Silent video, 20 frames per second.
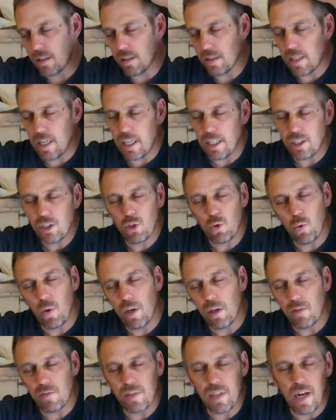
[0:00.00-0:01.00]
dash
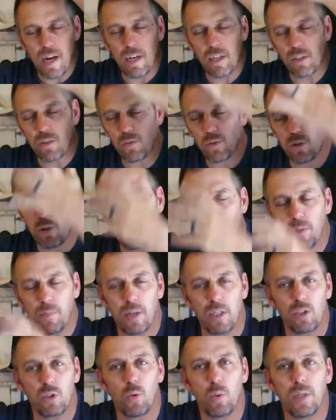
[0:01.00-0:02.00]
12 tires, which are only
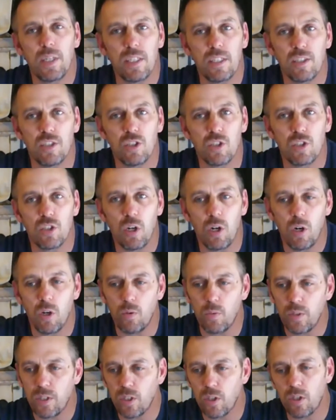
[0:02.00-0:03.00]
about 20 inches tall.
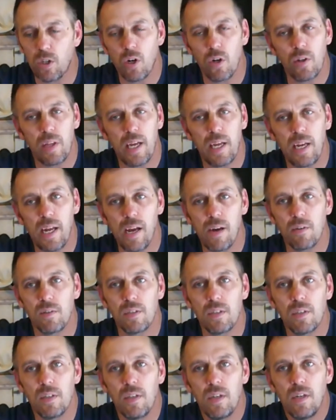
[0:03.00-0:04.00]
We took all that
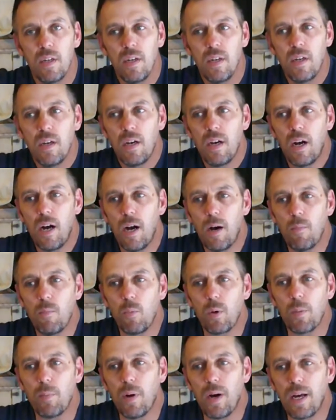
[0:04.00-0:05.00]
out.
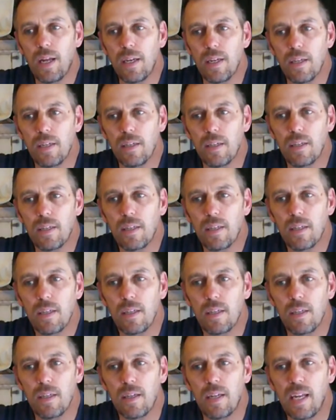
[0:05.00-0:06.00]
We bought
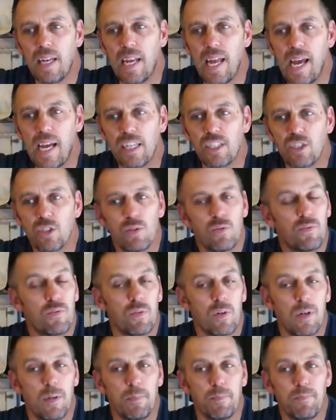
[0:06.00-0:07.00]
an axle
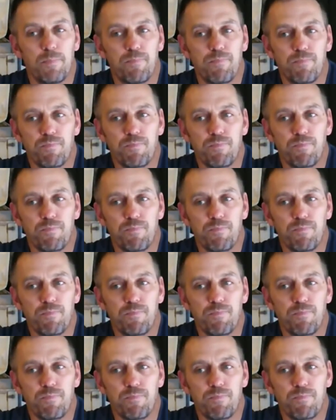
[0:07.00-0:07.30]
from